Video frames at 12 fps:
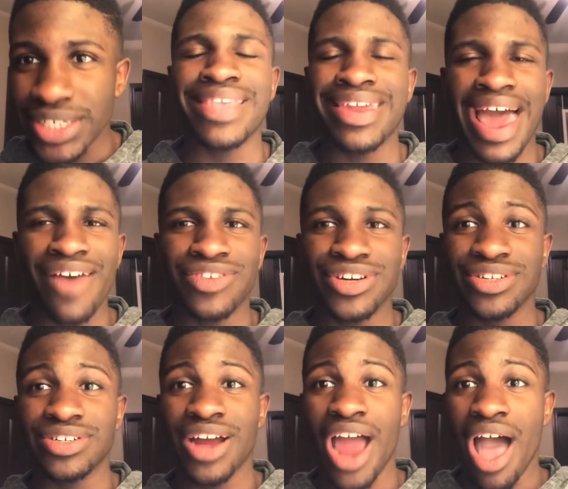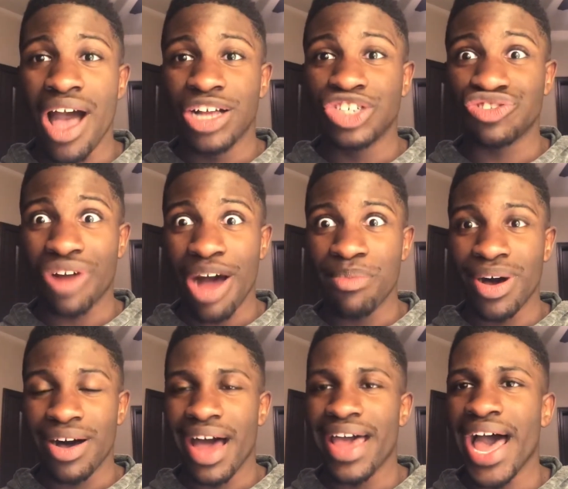And then after
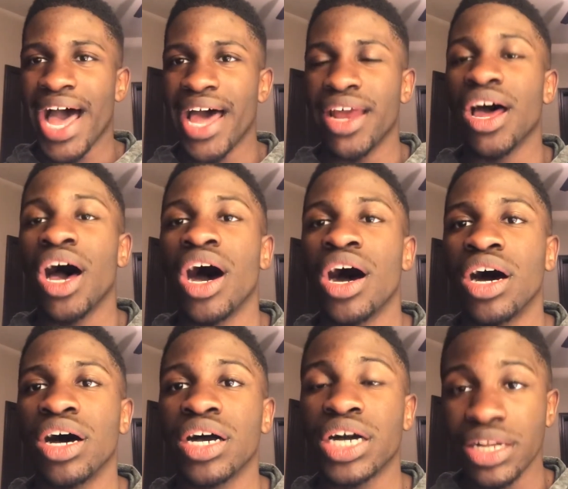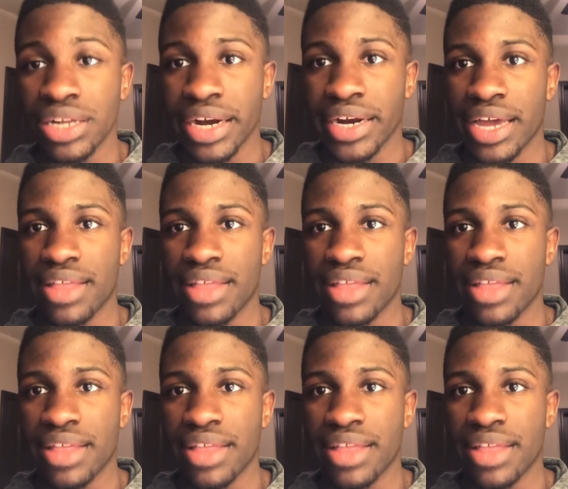drama, I had culinary.